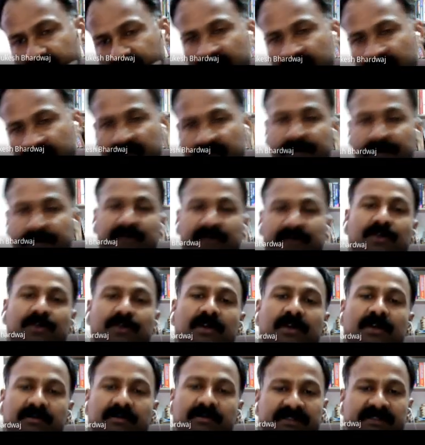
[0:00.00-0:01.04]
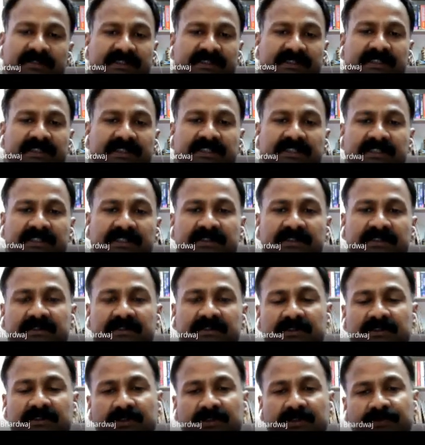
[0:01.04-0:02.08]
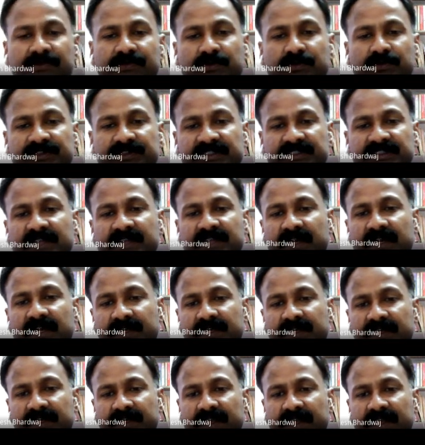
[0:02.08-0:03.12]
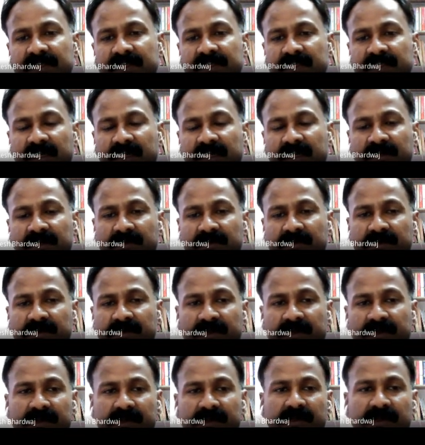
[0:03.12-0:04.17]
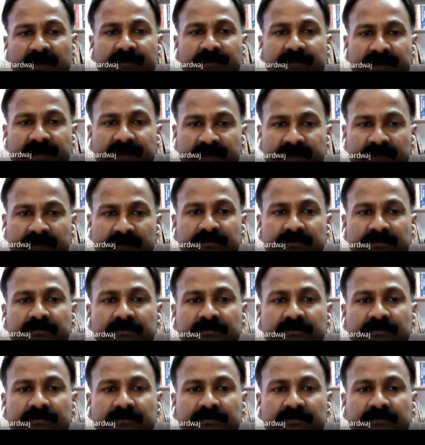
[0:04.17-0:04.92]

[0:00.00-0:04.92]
In a pictorial representation, if you see that a light enter in a medium